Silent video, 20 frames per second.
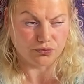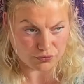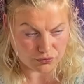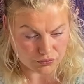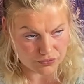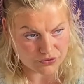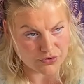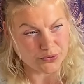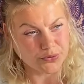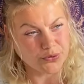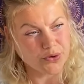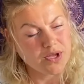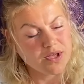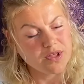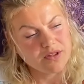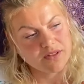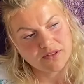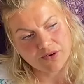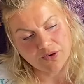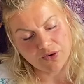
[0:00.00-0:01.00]
So
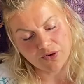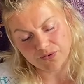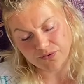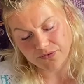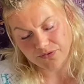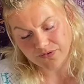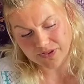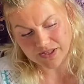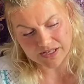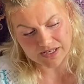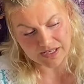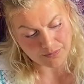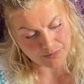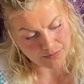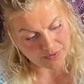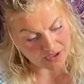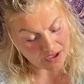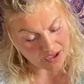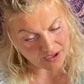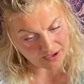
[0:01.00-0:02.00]
the whole feeling
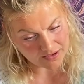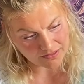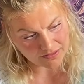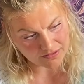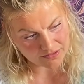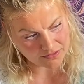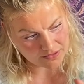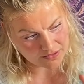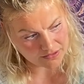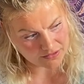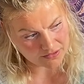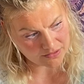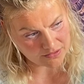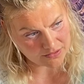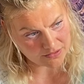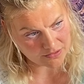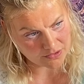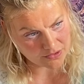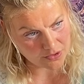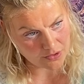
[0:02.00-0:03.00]
behind
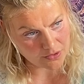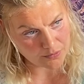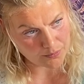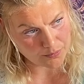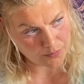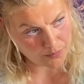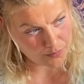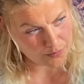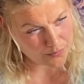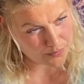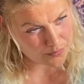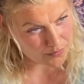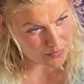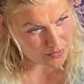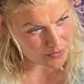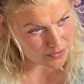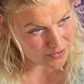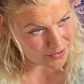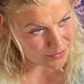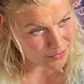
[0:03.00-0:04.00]
the
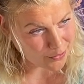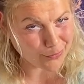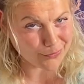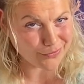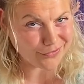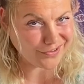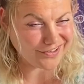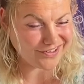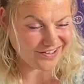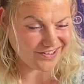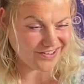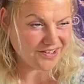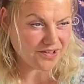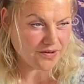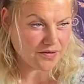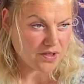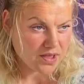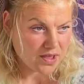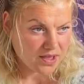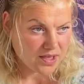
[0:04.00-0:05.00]
OCD
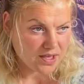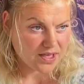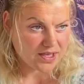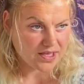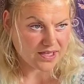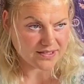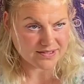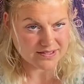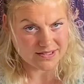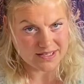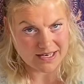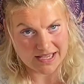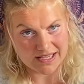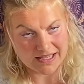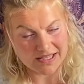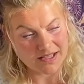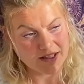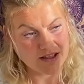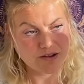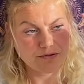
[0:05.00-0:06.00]
is
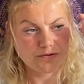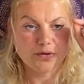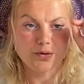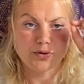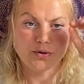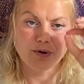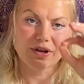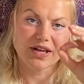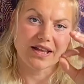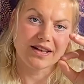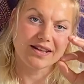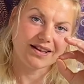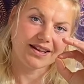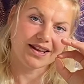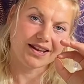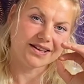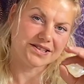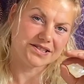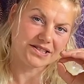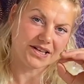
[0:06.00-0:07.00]
like, if you look at it
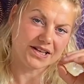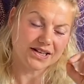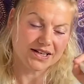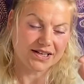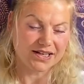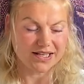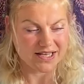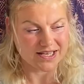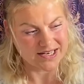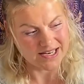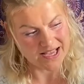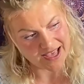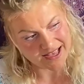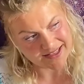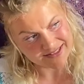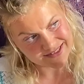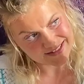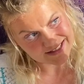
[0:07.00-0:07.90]
energetically, it has